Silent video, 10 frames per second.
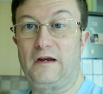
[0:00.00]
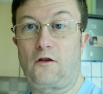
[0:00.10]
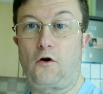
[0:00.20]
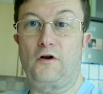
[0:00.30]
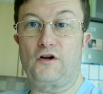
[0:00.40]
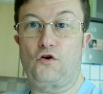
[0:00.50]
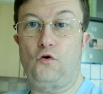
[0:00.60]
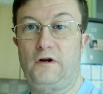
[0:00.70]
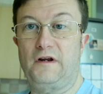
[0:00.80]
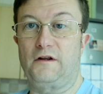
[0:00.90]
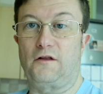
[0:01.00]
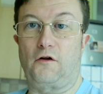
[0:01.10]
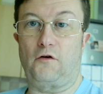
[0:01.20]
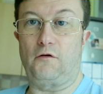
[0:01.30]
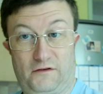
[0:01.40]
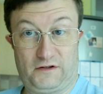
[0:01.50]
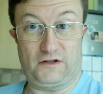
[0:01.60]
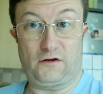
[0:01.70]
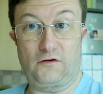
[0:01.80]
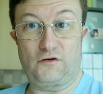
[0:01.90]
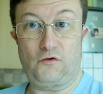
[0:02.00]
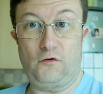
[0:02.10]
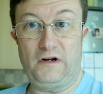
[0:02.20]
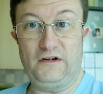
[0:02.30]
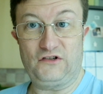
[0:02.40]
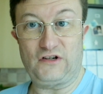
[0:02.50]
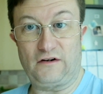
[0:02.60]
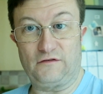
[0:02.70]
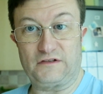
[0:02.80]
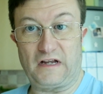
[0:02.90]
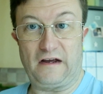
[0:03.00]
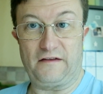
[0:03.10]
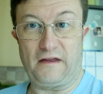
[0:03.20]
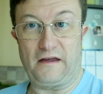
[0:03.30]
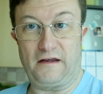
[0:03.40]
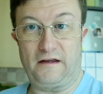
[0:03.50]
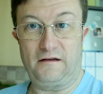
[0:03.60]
you like cooking a lot. There's a lot of cooking channels out there.